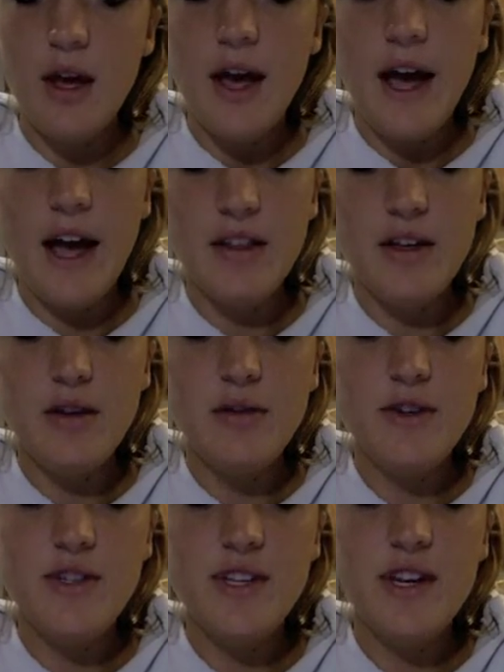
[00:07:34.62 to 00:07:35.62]
At the
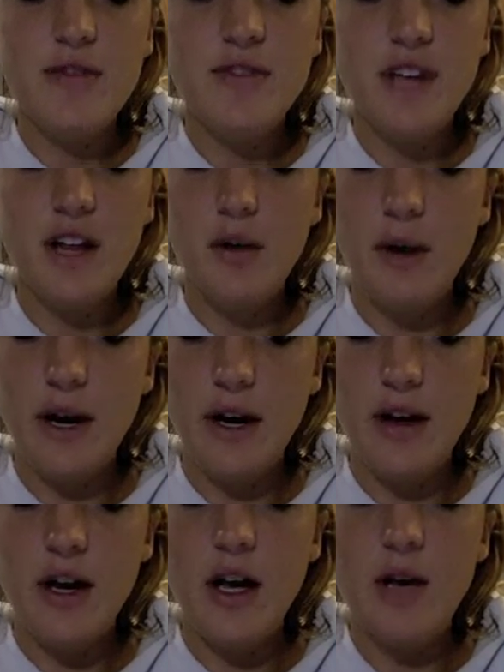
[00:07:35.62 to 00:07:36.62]
University of
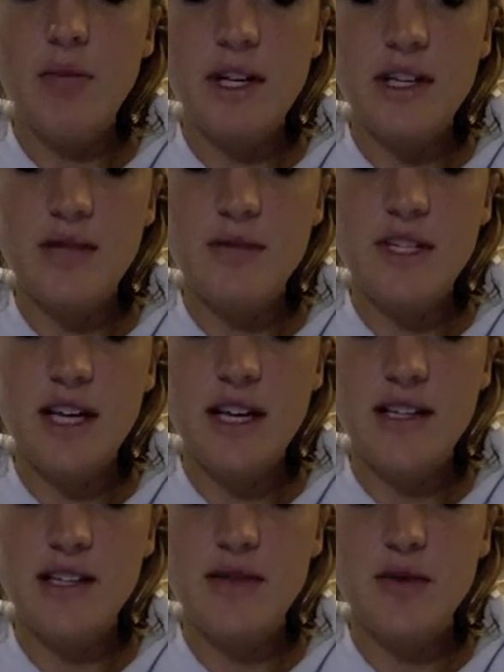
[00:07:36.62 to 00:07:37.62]
Delaware, a placement
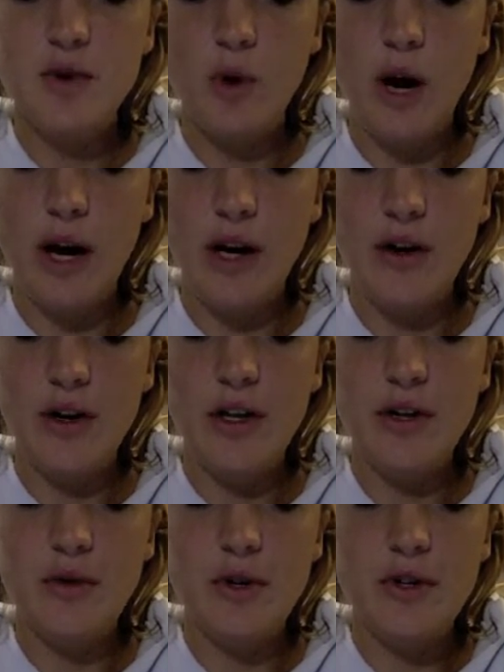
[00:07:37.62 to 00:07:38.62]
test is required in
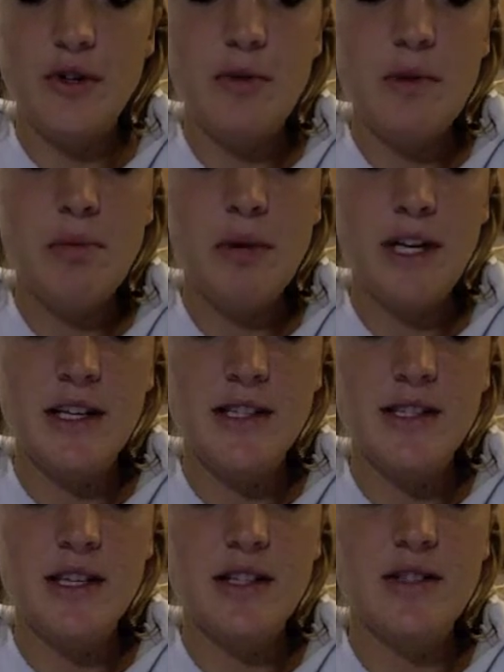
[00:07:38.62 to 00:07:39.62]
order to be
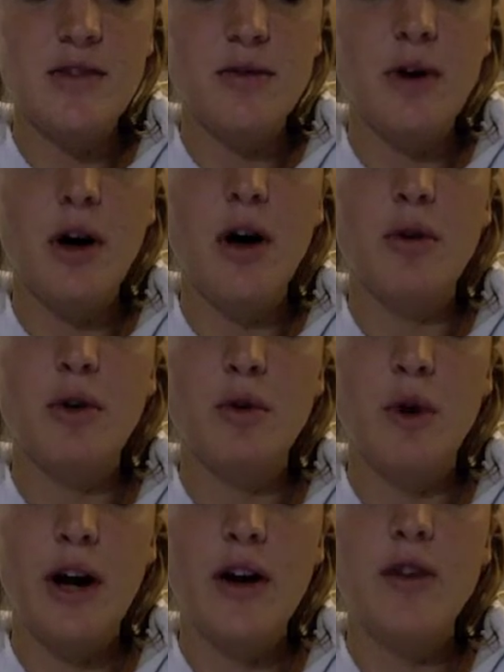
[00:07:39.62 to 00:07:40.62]
placed into a
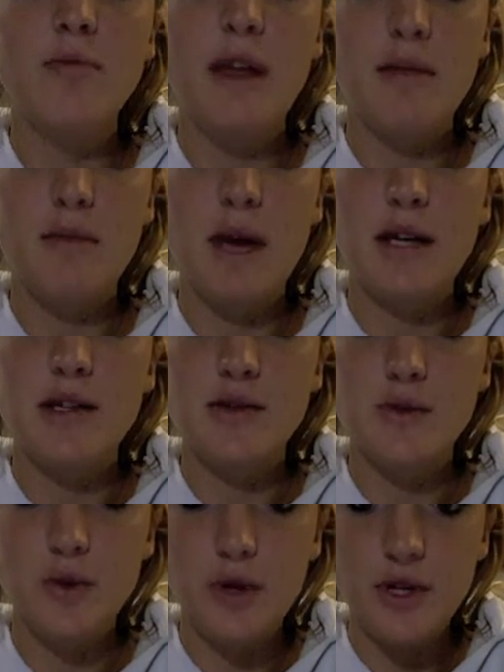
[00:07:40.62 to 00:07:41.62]
required mathematics
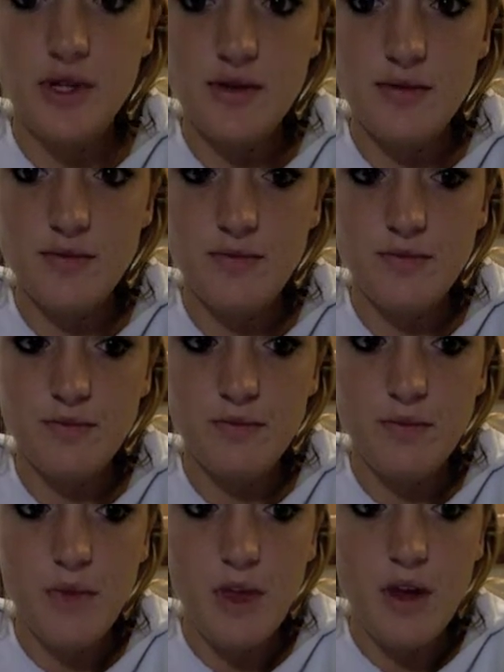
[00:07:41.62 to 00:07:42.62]
course.
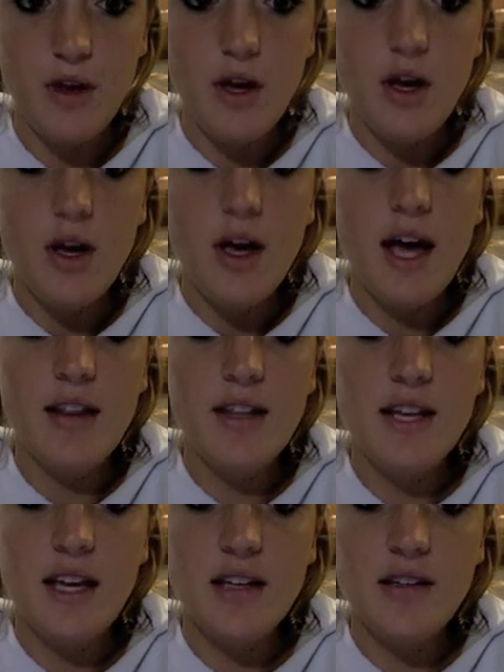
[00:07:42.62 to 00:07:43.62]
At
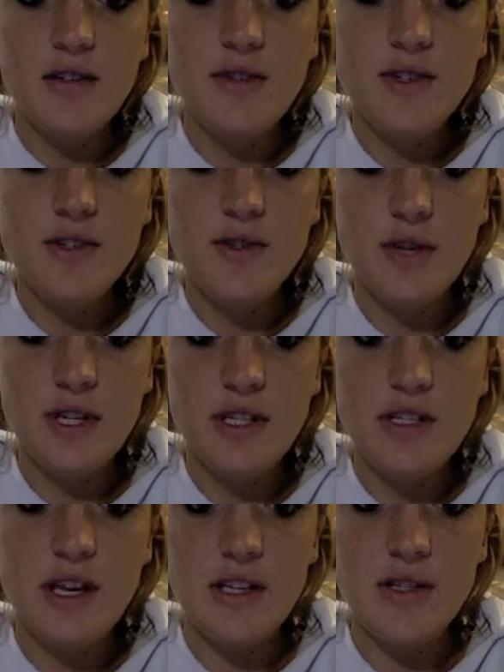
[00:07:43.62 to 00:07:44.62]
the end of a
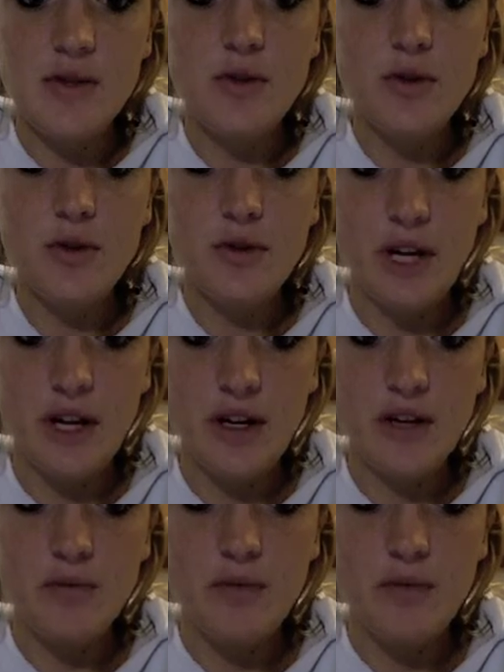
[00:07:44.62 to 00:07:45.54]
student's high school career,